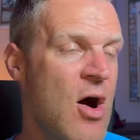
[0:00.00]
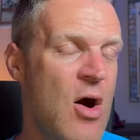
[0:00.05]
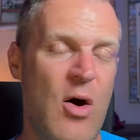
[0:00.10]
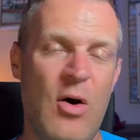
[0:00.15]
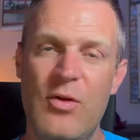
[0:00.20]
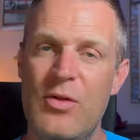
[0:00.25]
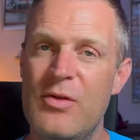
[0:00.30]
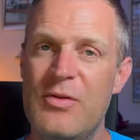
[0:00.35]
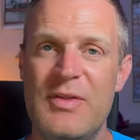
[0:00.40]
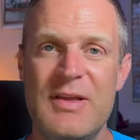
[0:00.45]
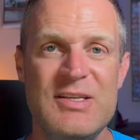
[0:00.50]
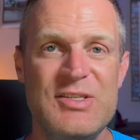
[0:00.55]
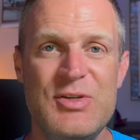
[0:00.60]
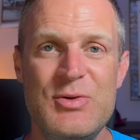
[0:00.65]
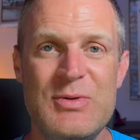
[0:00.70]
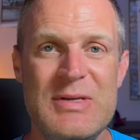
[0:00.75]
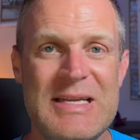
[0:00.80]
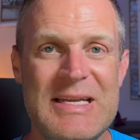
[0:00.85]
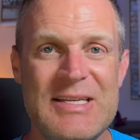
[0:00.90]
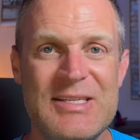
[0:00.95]
All the things
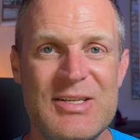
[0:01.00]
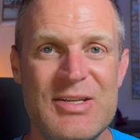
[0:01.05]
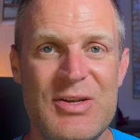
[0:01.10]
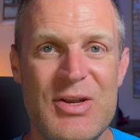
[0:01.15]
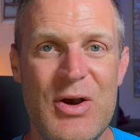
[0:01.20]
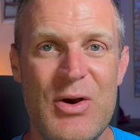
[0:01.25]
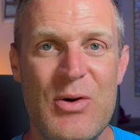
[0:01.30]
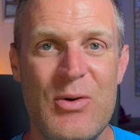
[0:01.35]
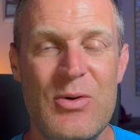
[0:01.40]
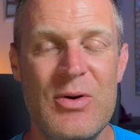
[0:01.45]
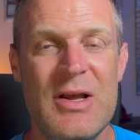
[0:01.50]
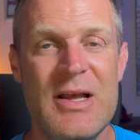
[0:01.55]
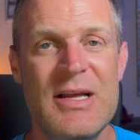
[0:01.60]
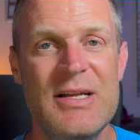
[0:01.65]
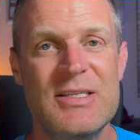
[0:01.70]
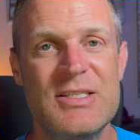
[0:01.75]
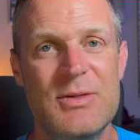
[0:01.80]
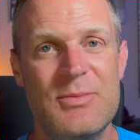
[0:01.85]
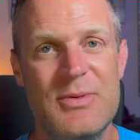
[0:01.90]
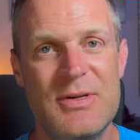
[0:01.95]
you need to know
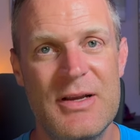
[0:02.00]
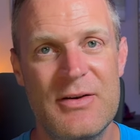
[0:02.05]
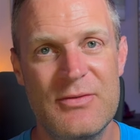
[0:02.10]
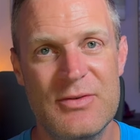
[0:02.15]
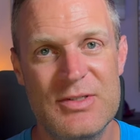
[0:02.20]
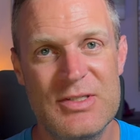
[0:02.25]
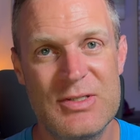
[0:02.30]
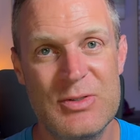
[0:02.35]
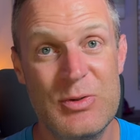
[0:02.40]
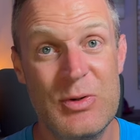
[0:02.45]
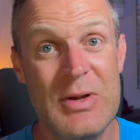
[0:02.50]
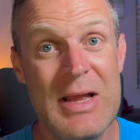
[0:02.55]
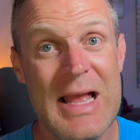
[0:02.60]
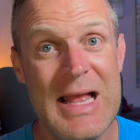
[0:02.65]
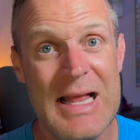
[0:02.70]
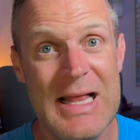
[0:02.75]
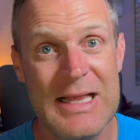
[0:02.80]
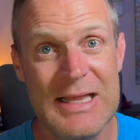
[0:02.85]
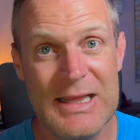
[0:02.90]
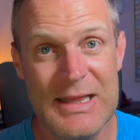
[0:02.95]
to be able to
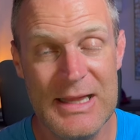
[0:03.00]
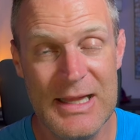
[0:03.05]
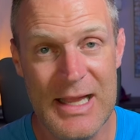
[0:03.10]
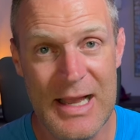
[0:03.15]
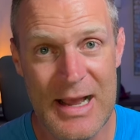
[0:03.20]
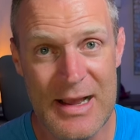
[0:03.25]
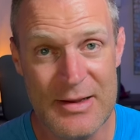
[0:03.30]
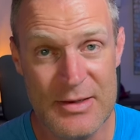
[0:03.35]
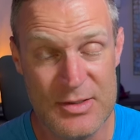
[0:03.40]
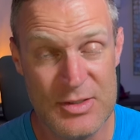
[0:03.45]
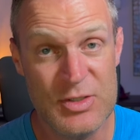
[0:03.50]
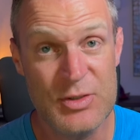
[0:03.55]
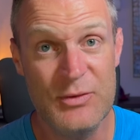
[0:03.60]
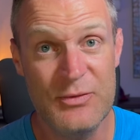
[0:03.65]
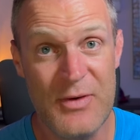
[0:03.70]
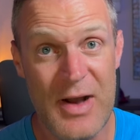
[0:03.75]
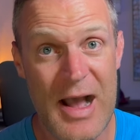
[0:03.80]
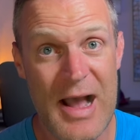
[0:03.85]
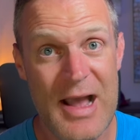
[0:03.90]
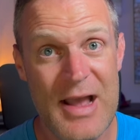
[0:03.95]

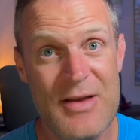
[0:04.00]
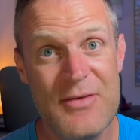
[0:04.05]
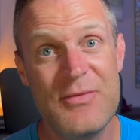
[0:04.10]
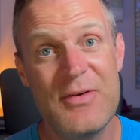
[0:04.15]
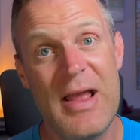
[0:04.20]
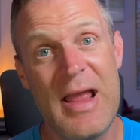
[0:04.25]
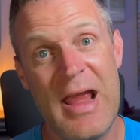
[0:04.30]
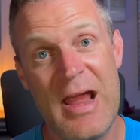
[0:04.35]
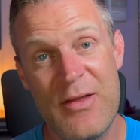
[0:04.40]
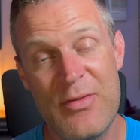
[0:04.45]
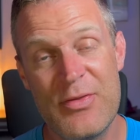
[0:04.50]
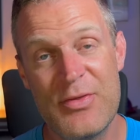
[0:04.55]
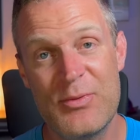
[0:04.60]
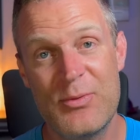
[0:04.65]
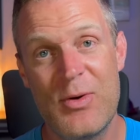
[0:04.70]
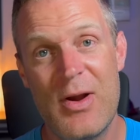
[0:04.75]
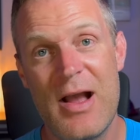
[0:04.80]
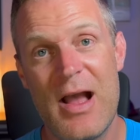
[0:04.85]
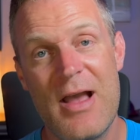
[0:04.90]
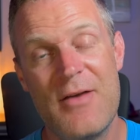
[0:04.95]
survive and
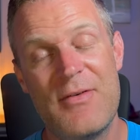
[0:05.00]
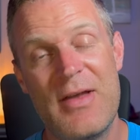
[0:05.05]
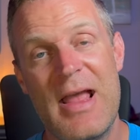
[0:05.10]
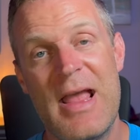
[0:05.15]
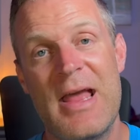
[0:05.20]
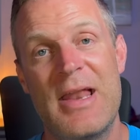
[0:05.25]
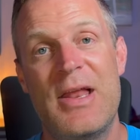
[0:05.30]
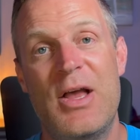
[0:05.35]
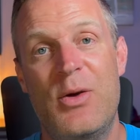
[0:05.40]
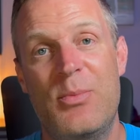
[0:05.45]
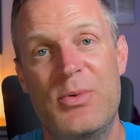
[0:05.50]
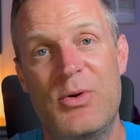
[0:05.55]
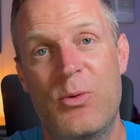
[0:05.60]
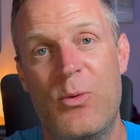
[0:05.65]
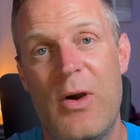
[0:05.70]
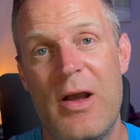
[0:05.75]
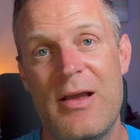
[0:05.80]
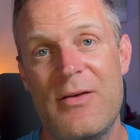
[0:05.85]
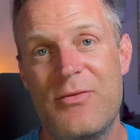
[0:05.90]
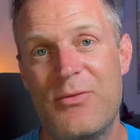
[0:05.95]
thrive and help your
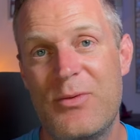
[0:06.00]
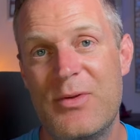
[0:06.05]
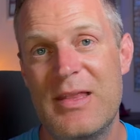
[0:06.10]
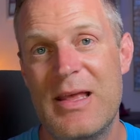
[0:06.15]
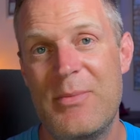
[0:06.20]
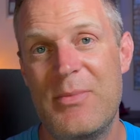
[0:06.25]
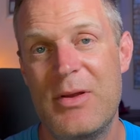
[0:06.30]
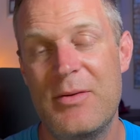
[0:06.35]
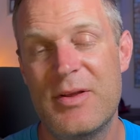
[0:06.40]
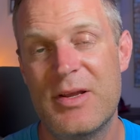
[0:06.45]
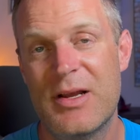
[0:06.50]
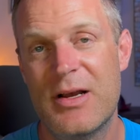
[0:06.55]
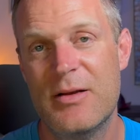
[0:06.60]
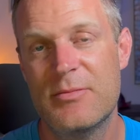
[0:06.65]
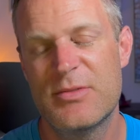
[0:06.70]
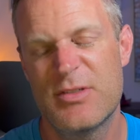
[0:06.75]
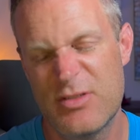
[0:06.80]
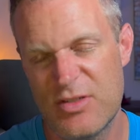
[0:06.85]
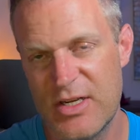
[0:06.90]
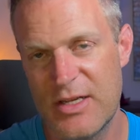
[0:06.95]
wife when that baby
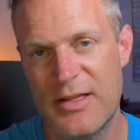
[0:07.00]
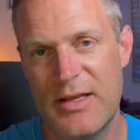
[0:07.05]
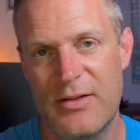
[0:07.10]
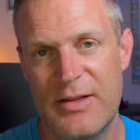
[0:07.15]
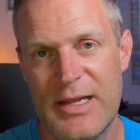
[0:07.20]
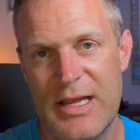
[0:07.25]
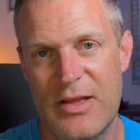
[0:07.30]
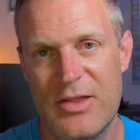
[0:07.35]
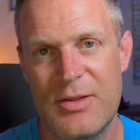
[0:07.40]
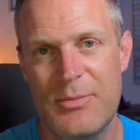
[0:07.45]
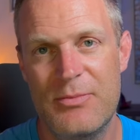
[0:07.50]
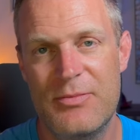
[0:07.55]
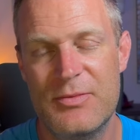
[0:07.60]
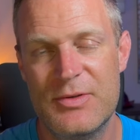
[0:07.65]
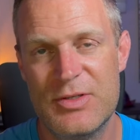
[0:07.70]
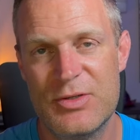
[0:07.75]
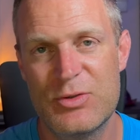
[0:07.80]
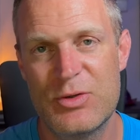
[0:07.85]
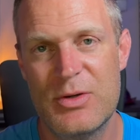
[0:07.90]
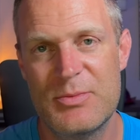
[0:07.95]
comes. Check that link out in
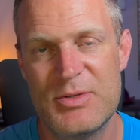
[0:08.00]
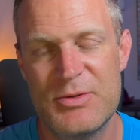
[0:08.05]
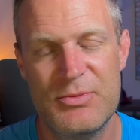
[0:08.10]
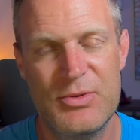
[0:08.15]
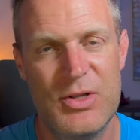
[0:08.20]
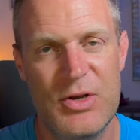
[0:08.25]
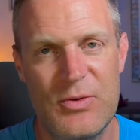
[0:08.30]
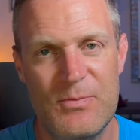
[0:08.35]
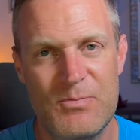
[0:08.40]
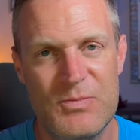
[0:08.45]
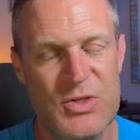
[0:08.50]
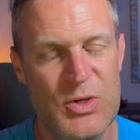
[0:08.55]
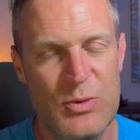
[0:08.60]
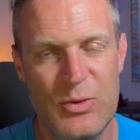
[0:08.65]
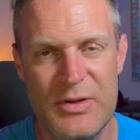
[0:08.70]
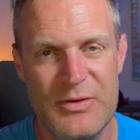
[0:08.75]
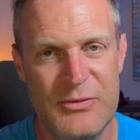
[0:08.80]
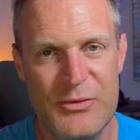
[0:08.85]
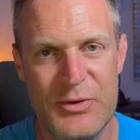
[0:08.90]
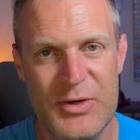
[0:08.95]
the description below.
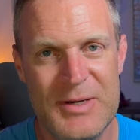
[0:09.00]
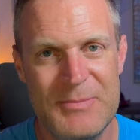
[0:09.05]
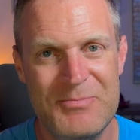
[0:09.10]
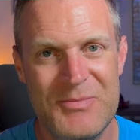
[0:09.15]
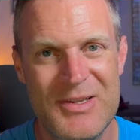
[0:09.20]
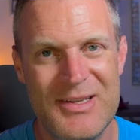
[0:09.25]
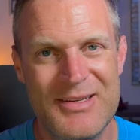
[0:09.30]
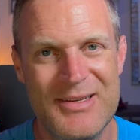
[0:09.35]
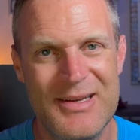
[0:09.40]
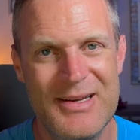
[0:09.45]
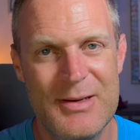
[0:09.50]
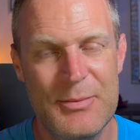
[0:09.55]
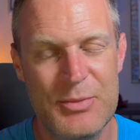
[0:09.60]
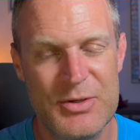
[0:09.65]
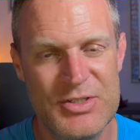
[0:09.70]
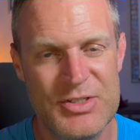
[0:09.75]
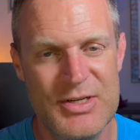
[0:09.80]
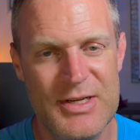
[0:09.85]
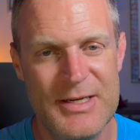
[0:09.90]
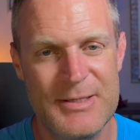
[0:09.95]
Totally free, and uh,
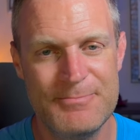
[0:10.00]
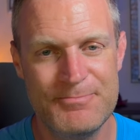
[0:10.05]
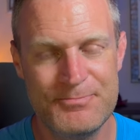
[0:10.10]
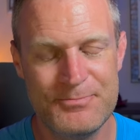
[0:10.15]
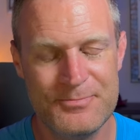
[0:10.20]
appreciate it.